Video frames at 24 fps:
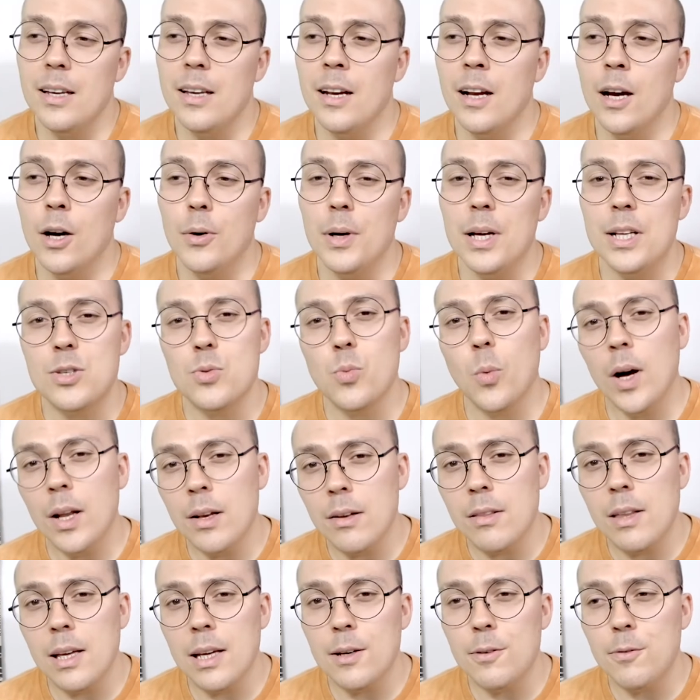You know, it's
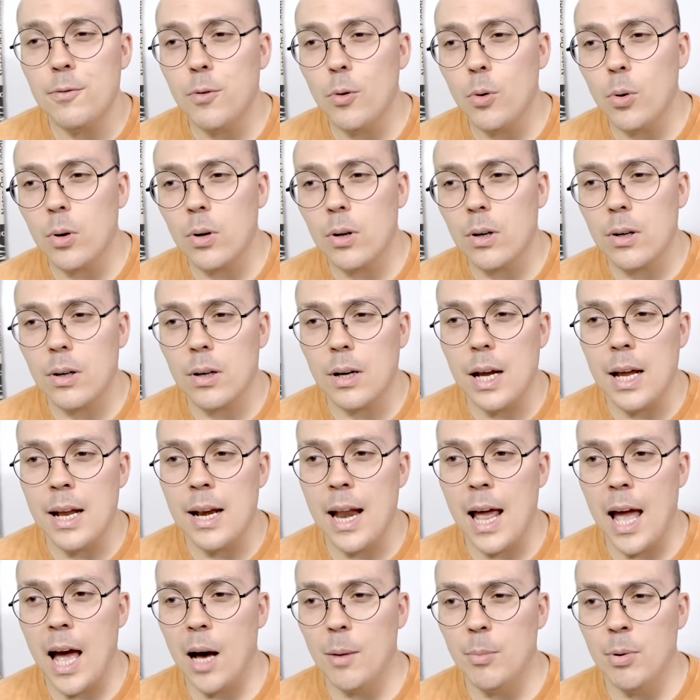one thing for
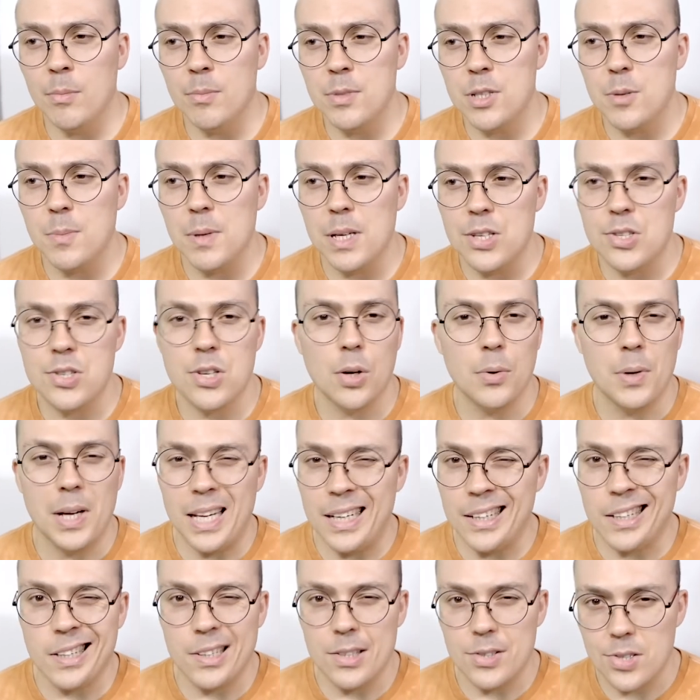an album to be so
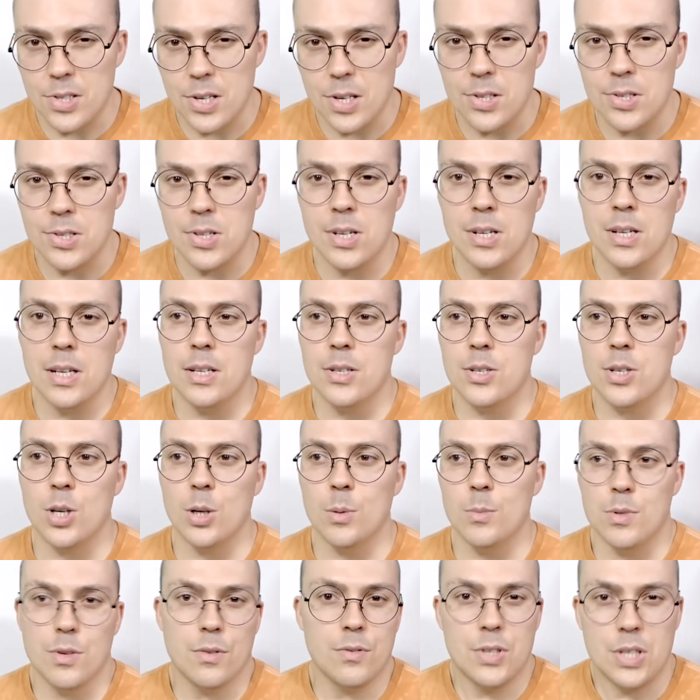inconsistent in
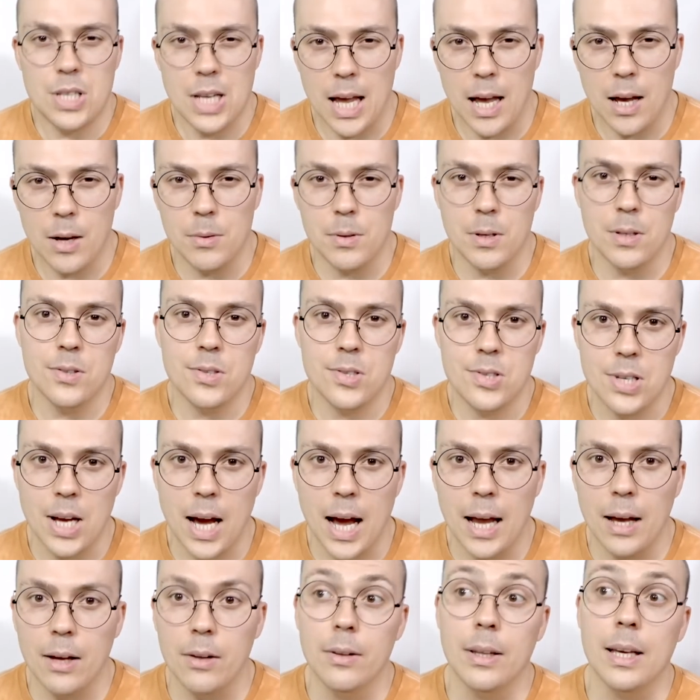terms of sound and
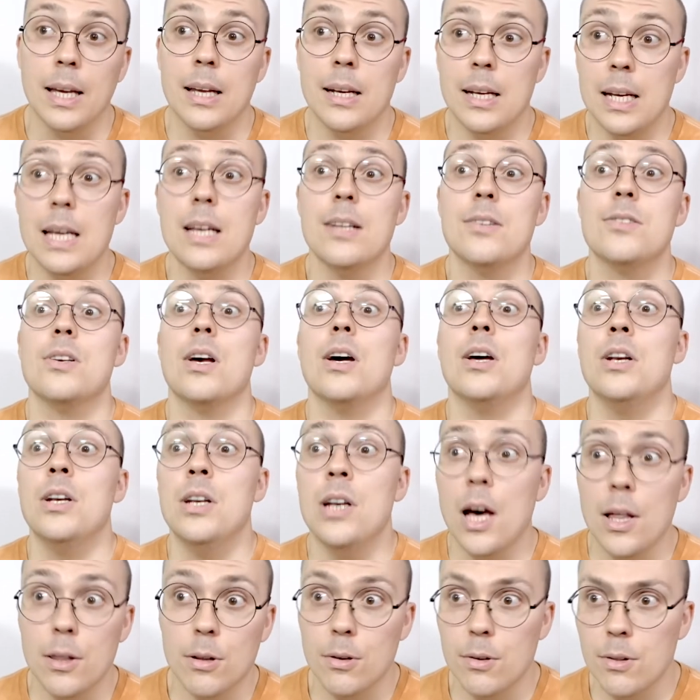style, and it's
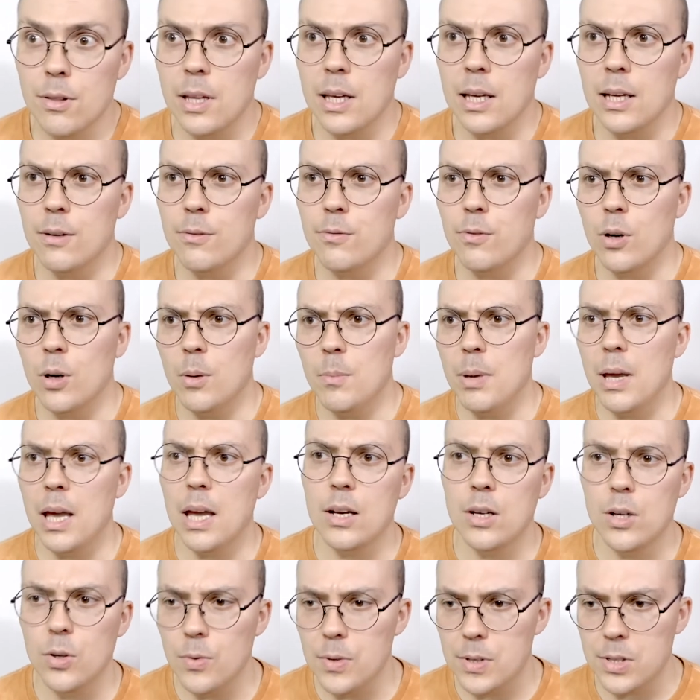another thing for a
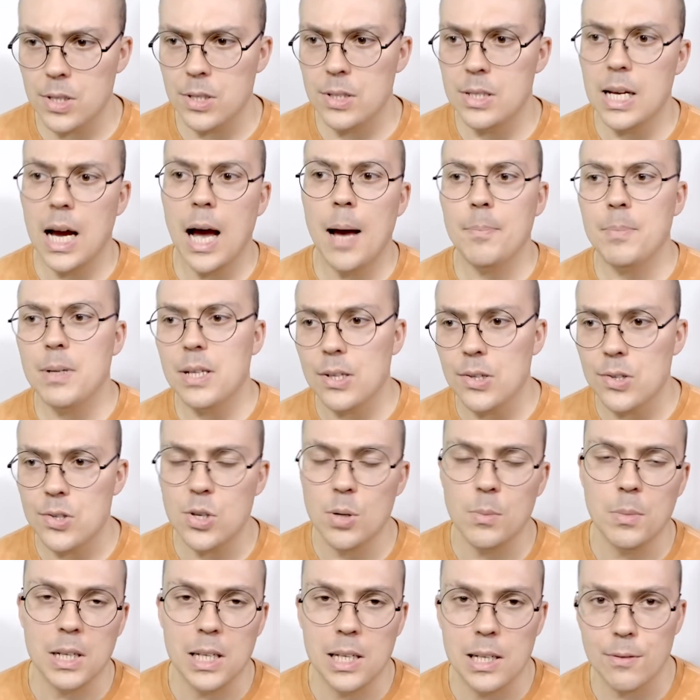band who is adopting
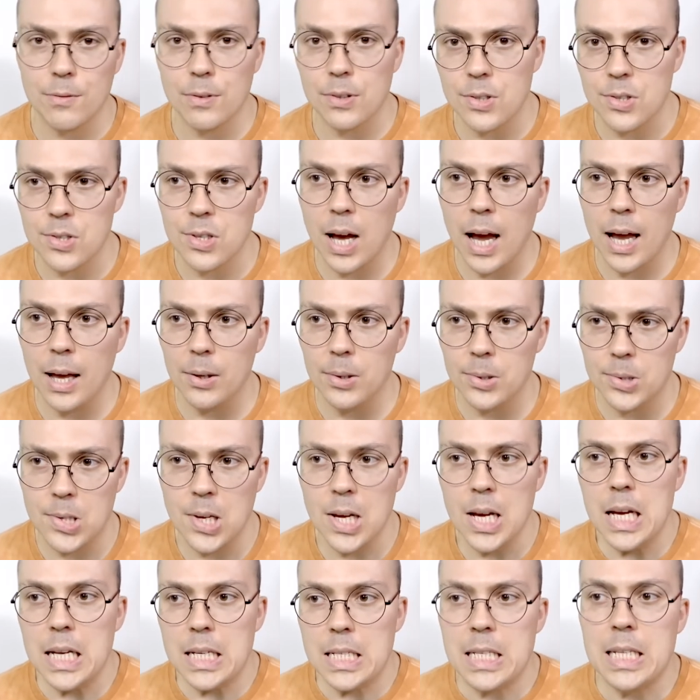so many different styles
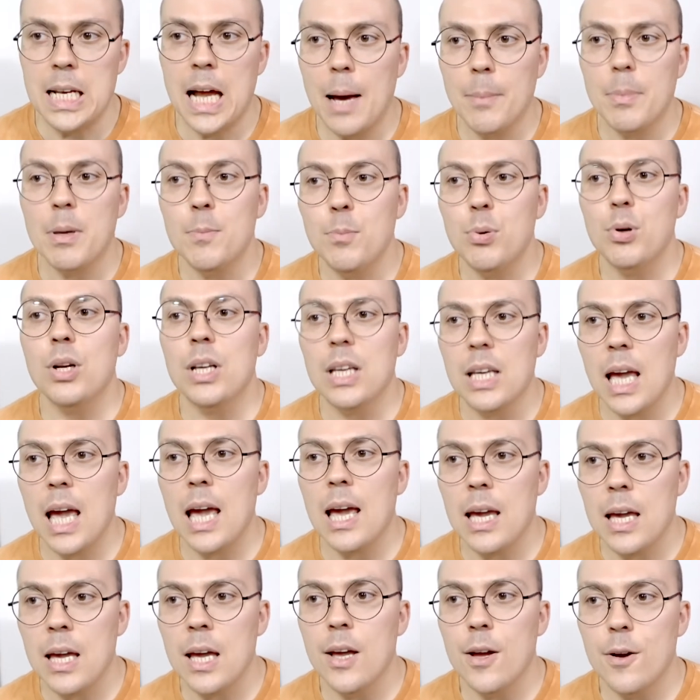to not be putting
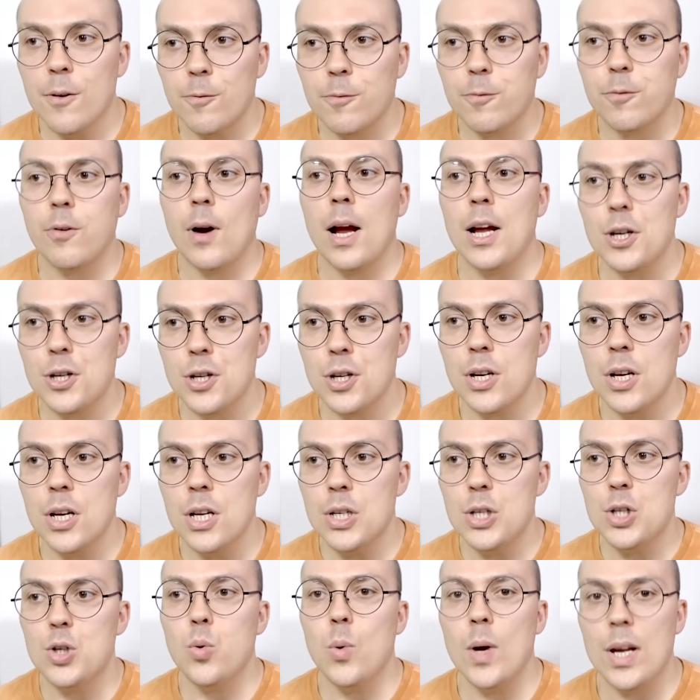a fresh
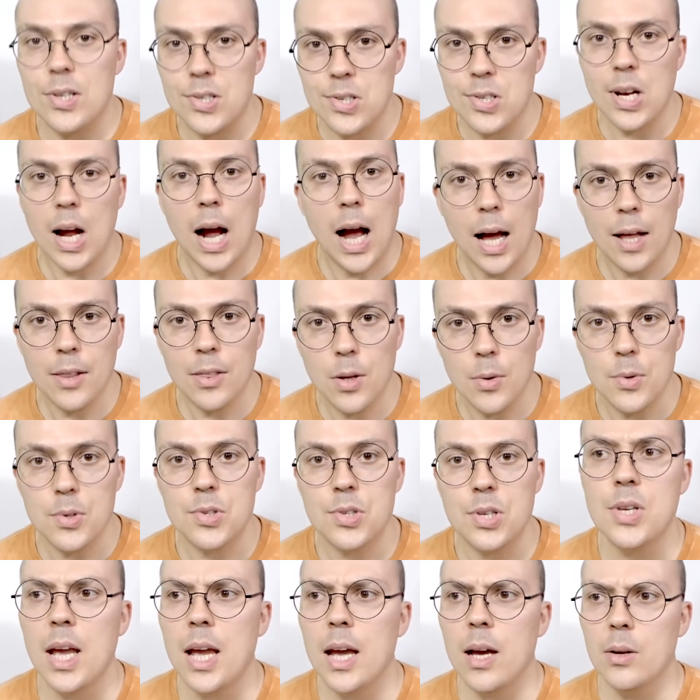twist on those
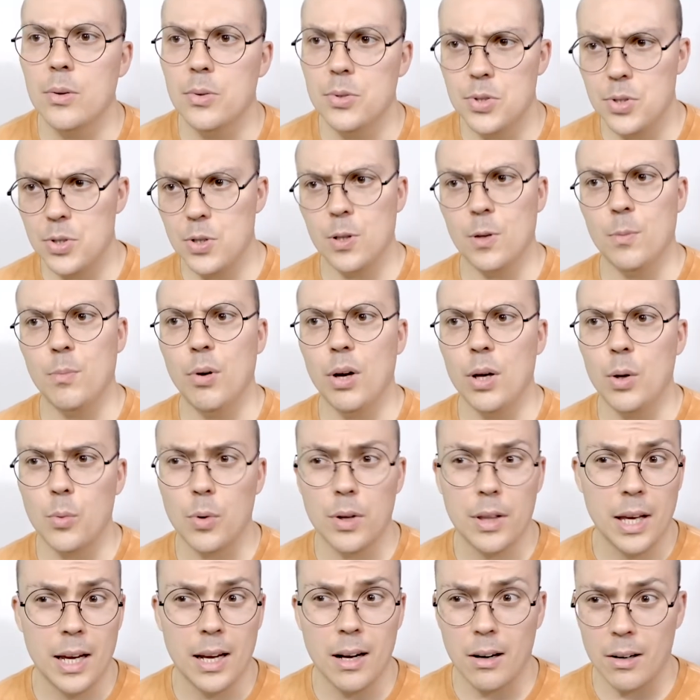sounds to the point
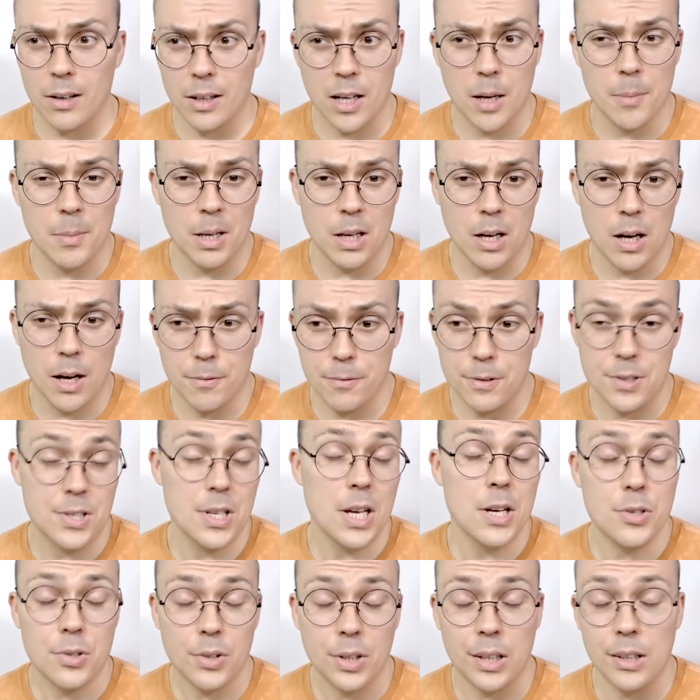where they are coming off
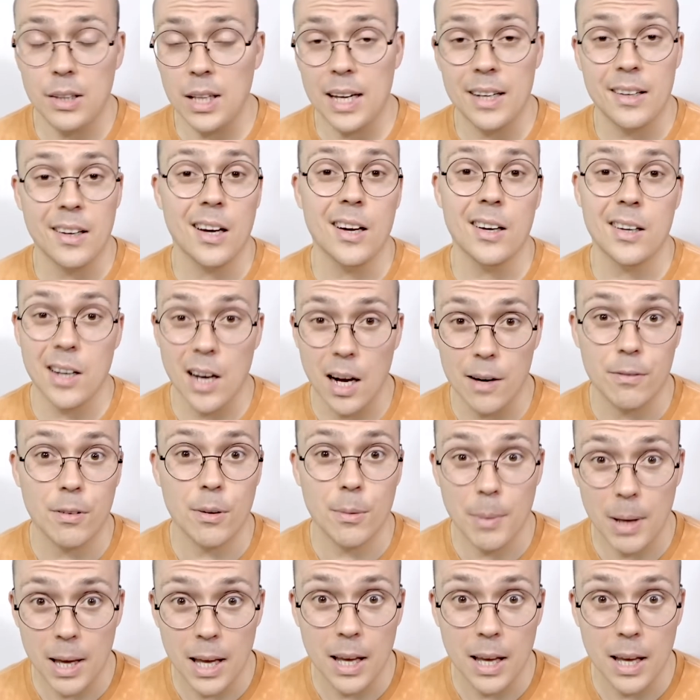essentially like a cover